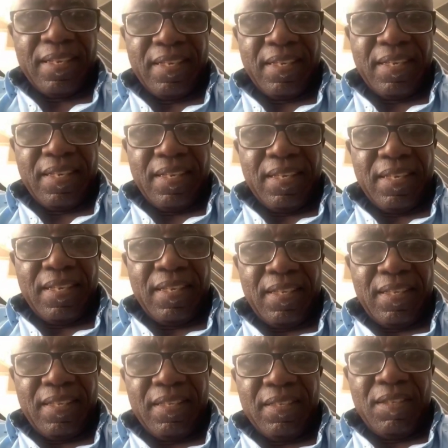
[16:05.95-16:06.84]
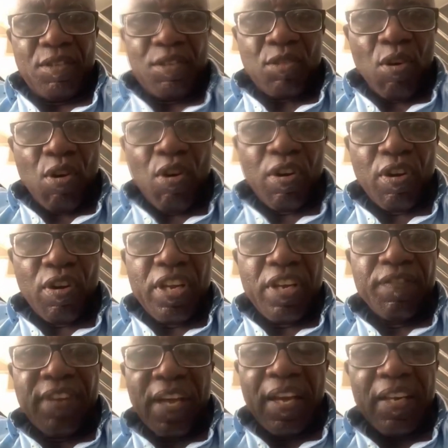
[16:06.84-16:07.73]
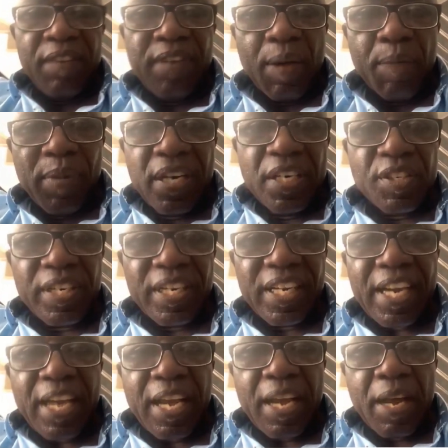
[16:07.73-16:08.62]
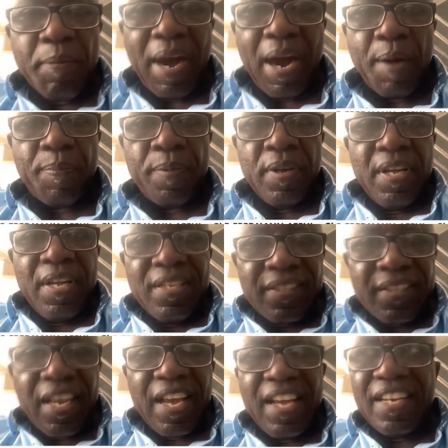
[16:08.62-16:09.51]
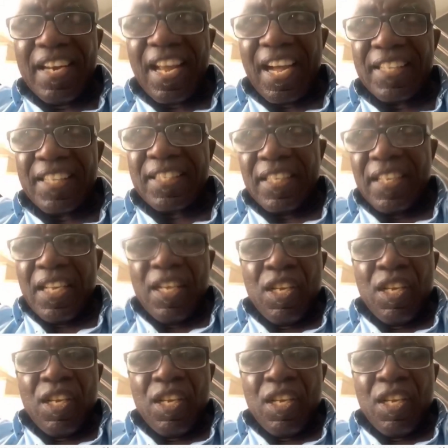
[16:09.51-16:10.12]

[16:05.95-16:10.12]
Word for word: Respectfully, Nii. So if the military came up saying that